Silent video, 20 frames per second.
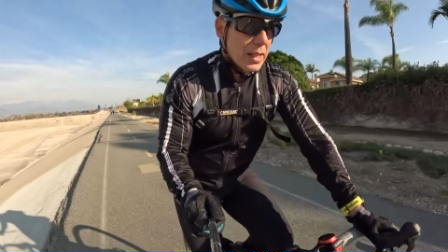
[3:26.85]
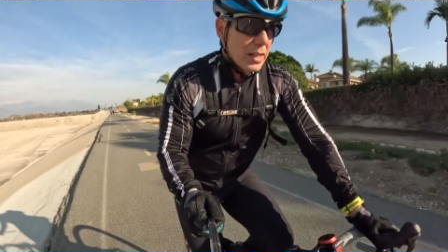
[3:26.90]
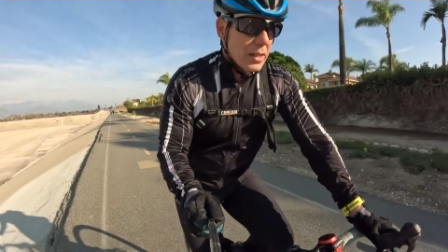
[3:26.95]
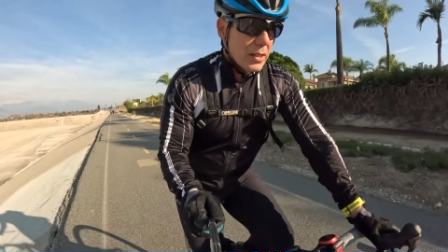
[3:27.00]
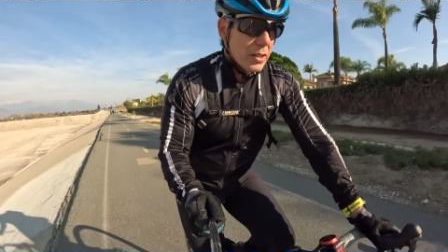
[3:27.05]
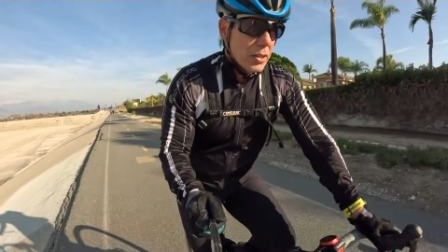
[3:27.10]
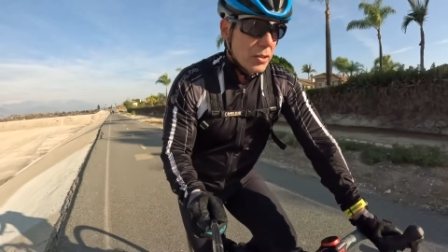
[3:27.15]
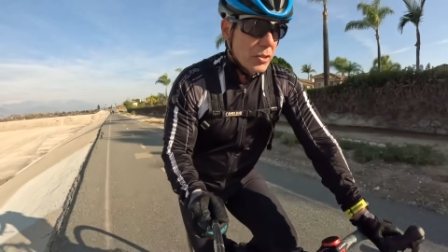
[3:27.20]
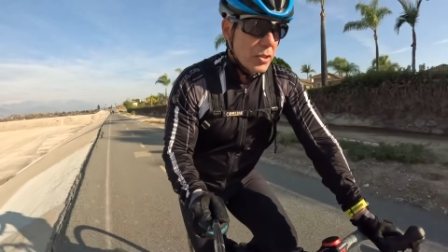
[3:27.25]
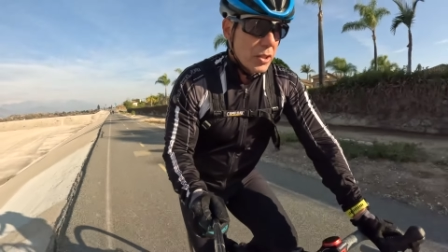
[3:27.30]

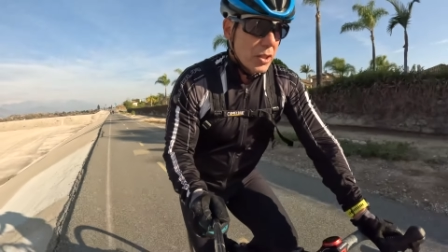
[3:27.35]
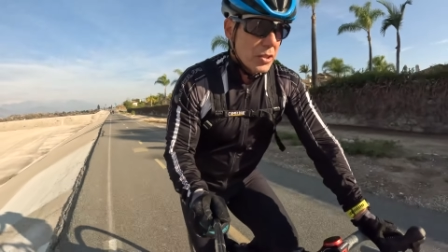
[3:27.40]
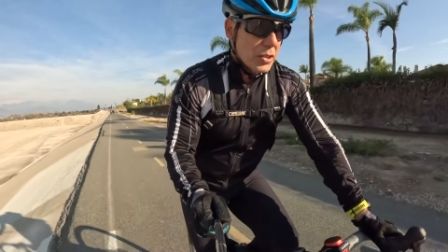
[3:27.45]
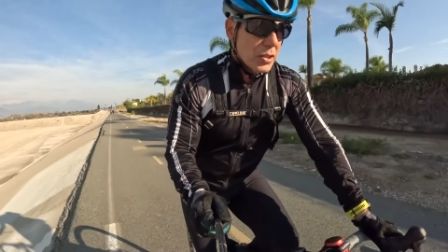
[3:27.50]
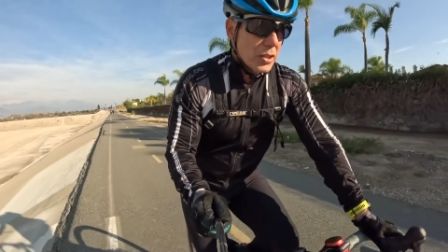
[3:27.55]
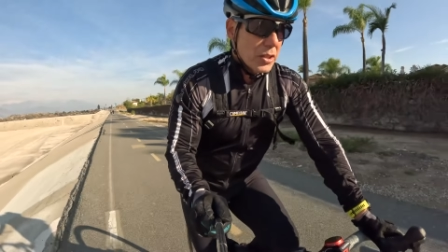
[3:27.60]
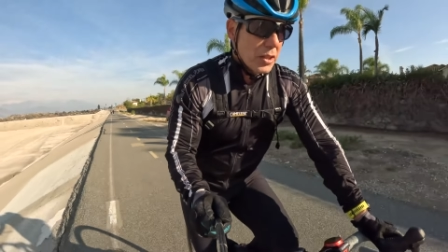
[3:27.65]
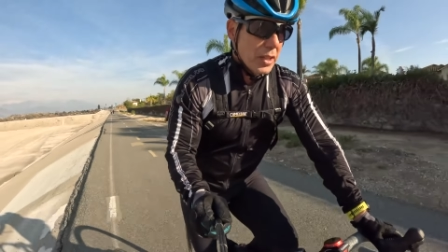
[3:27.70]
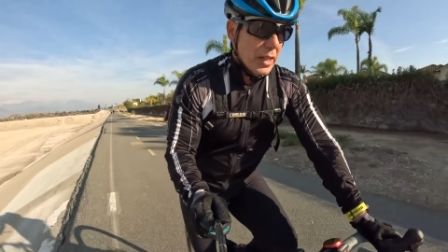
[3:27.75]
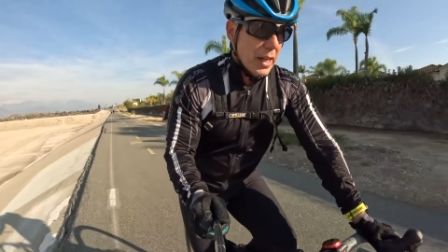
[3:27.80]
You're just,
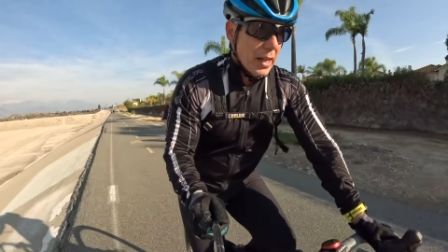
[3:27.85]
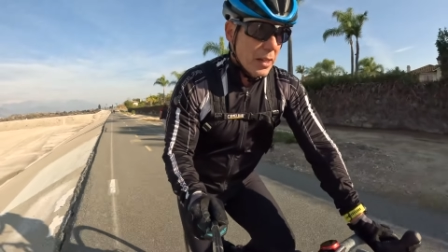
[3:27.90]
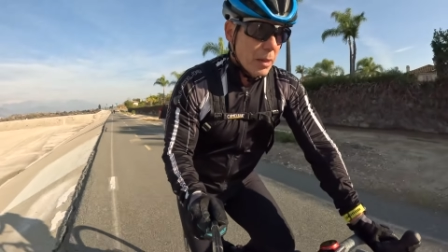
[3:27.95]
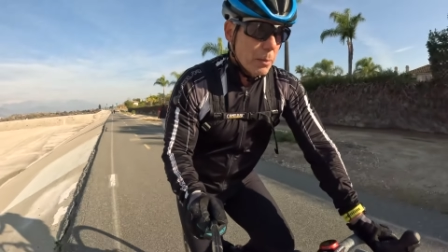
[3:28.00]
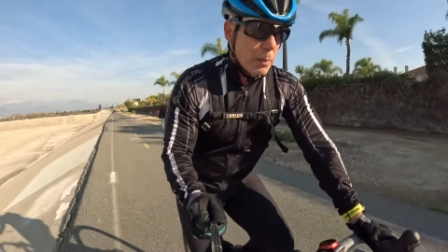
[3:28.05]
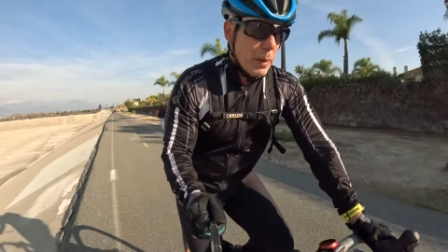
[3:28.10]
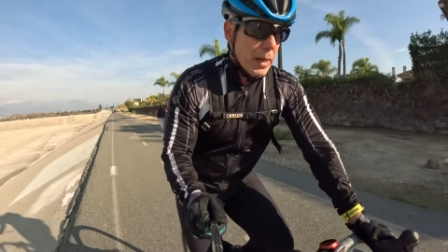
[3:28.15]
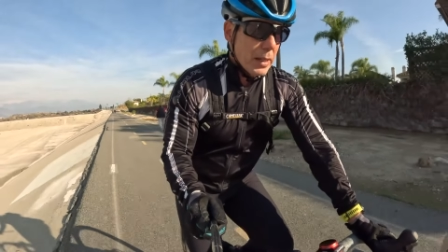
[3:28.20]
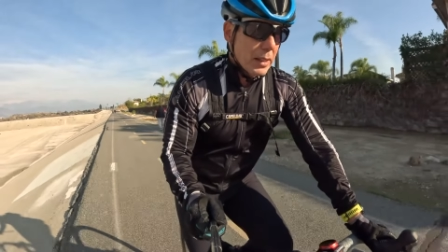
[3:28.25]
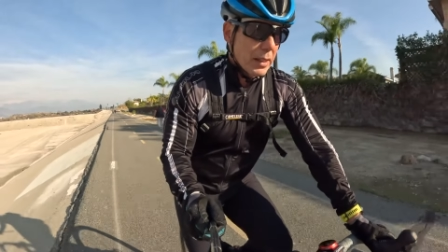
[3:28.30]
you got your
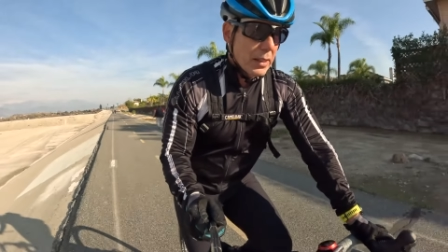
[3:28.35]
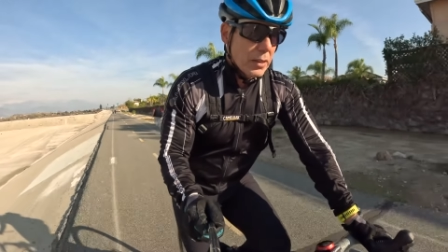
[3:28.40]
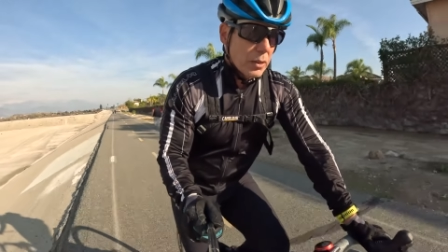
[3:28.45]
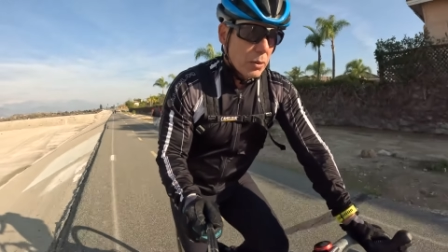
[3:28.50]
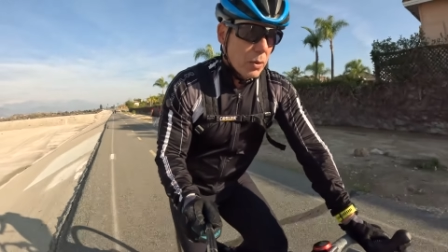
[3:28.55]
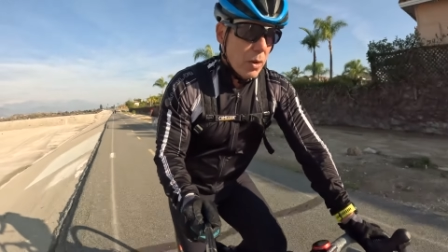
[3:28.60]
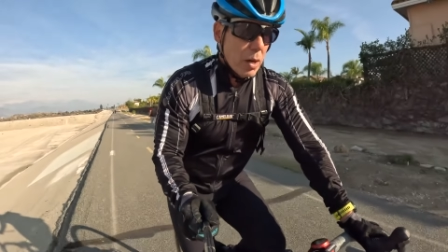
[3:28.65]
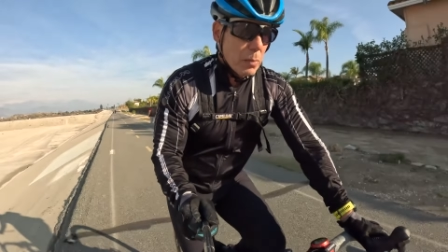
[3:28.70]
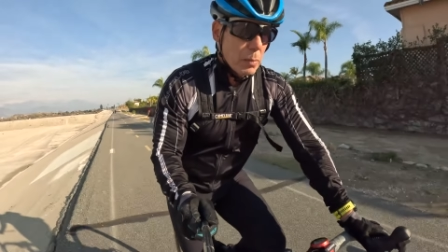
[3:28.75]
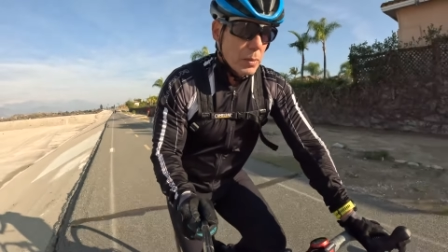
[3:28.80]
pedal in the
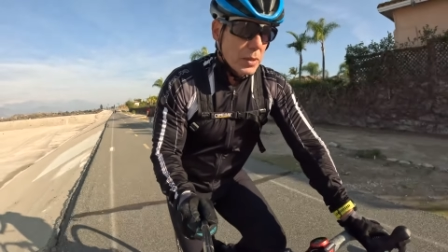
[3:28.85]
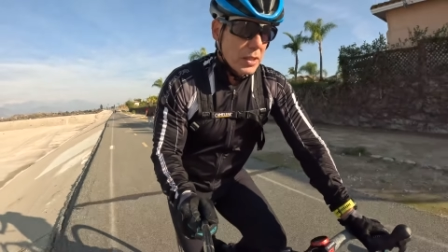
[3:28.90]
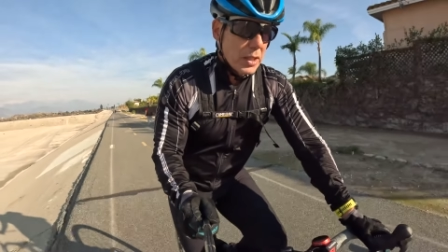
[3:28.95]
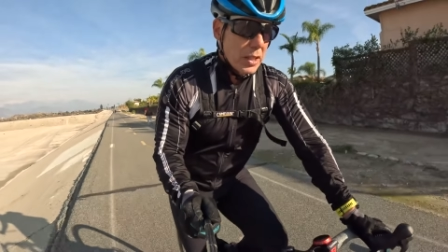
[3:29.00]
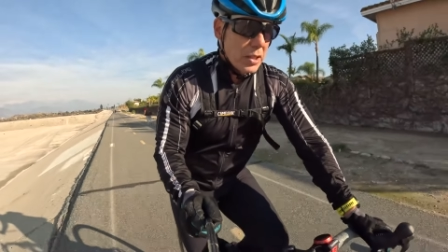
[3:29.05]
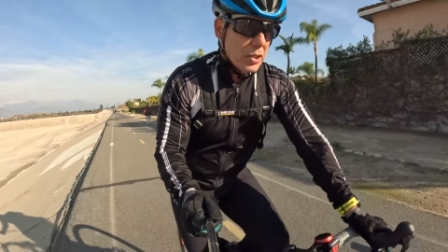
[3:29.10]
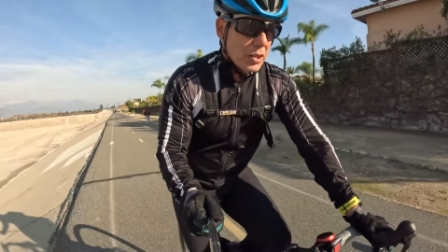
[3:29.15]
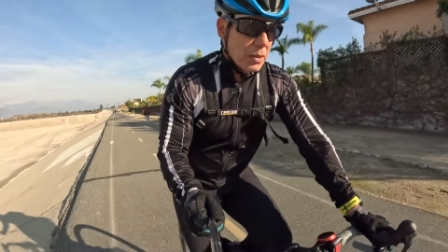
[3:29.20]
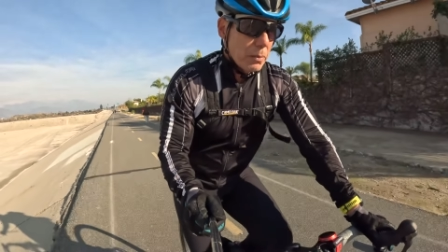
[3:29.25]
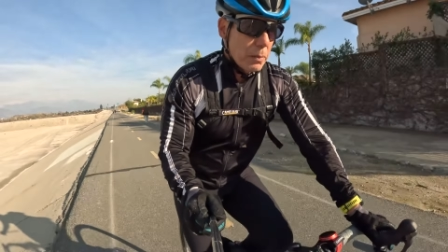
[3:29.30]
wrong
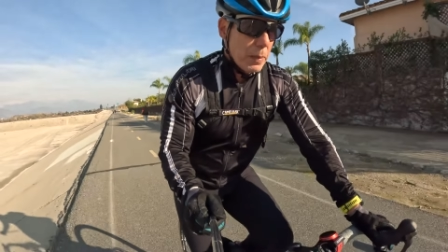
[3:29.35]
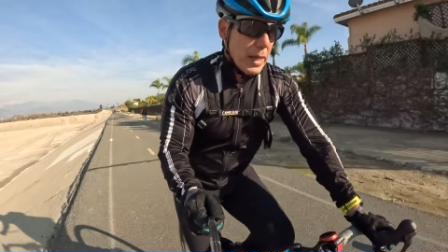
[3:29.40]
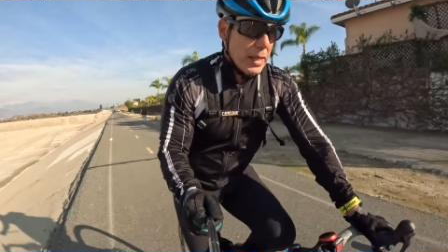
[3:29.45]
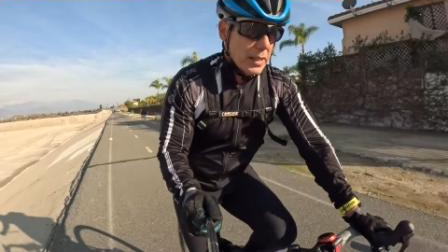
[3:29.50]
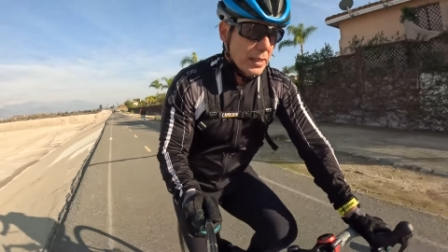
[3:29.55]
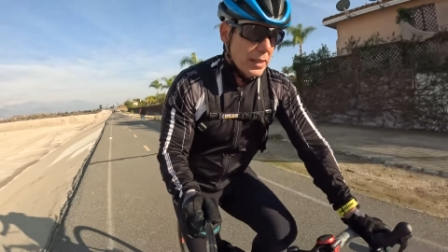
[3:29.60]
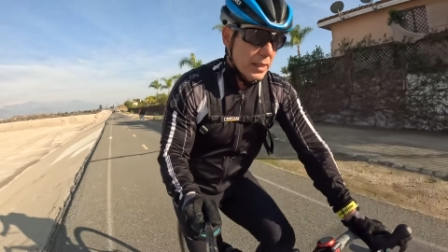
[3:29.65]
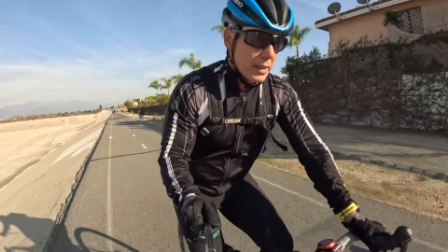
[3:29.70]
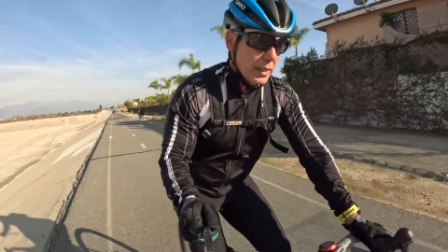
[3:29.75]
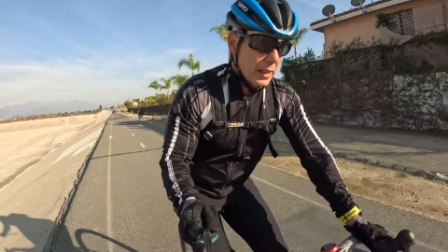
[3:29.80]
position,
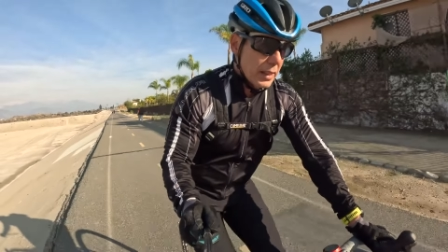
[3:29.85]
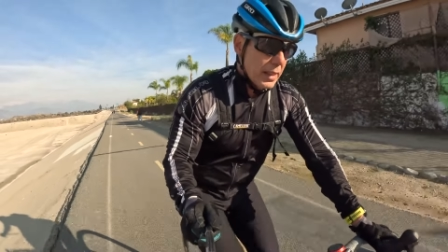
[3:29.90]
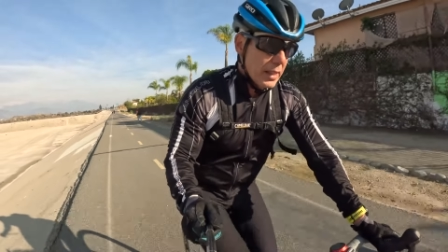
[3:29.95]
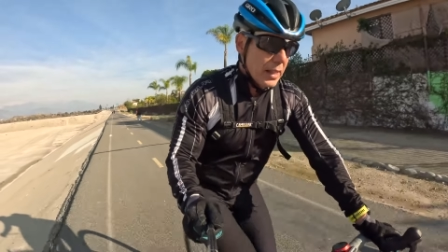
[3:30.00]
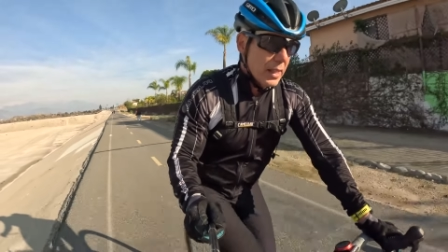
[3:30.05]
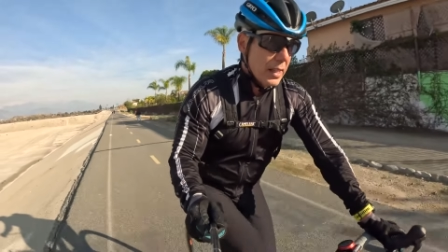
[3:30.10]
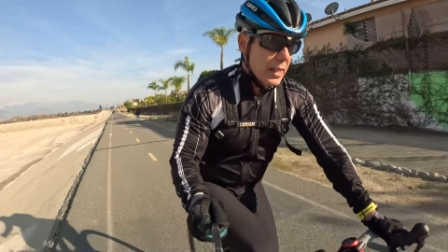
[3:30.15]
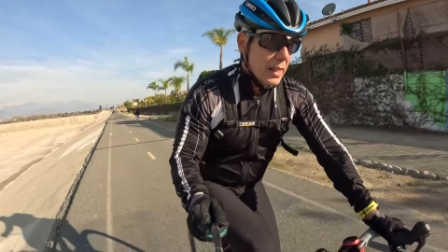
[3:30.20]
basically,